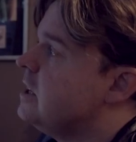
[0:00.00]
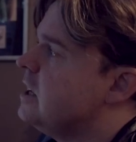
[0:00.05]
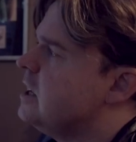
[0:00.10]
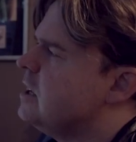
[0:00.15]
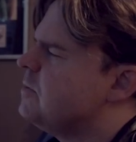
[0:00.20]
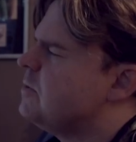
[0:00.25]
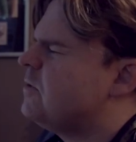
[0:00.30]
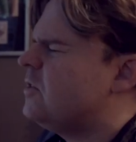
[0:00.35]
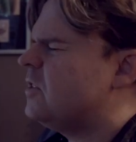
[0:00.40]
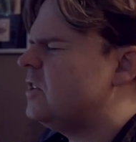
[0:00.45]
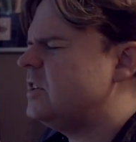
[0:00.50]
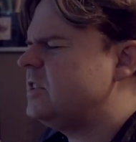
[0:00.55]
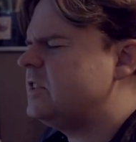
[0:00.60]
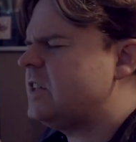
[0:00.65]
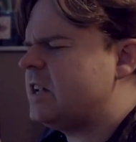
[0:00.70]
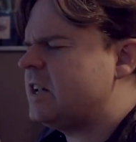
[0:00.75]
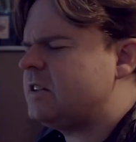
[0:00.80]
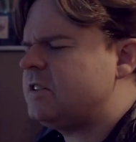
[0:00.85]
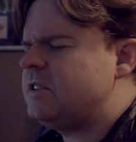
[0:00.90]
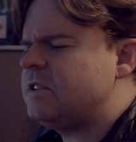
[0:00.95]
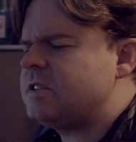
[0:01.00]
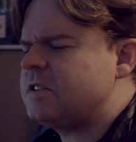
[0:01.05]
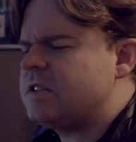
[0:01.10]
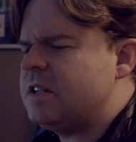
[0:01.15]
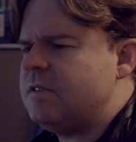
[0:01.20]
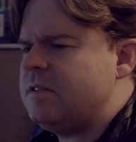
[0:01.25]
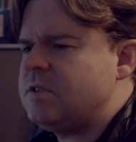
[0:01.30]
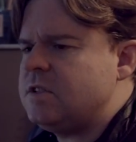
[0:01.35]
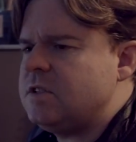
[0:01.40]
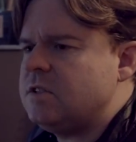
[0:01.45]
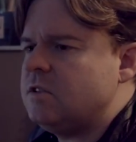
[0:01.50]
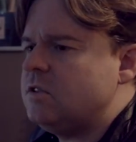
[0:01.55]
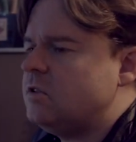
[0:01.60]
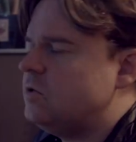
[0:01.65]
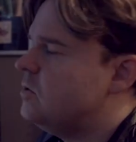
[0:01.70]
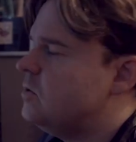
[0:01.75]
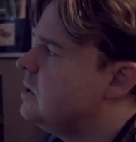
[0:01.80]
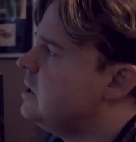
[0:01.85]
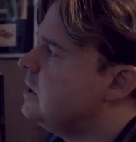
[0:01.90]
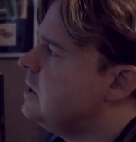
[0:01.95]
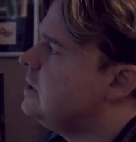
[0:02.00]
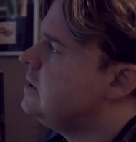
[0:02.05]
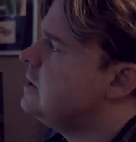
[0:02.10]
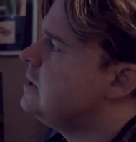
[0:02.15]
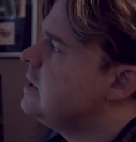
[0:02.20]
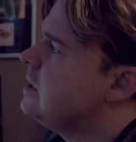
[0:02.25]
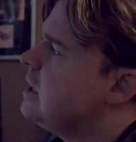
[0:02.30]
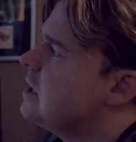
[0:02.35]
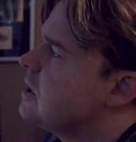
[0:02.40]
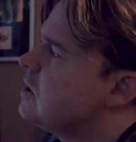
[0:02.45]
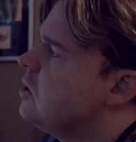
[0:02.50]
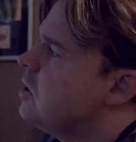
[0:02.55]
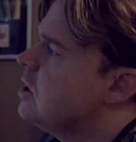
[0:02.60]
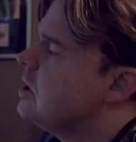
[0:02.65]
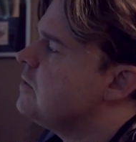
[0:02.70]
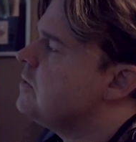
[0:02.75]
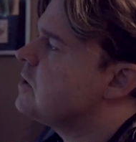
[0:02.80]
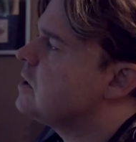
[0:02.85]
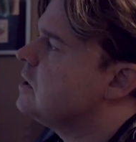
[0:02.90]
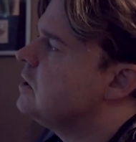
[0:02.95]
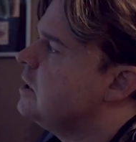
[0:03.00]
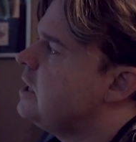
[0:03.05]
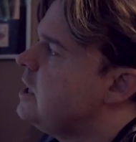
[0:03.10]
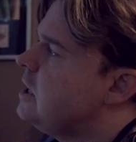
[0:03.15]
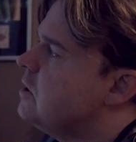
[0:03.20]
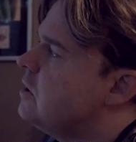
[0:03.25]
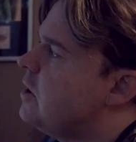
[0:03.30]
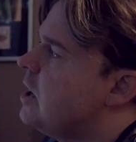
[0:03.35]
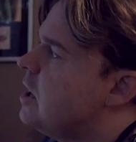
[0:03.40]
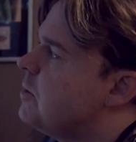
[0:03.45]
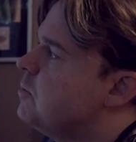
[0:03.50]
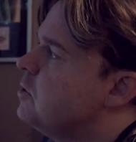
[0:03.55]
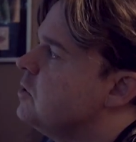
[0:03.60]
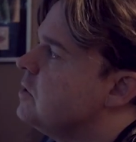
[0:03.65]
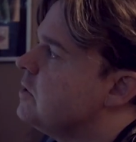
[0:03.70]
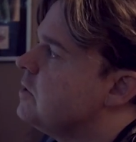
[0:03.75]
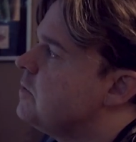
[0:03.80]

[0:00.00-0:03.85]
And I find that just gives you a kind of cleaner output.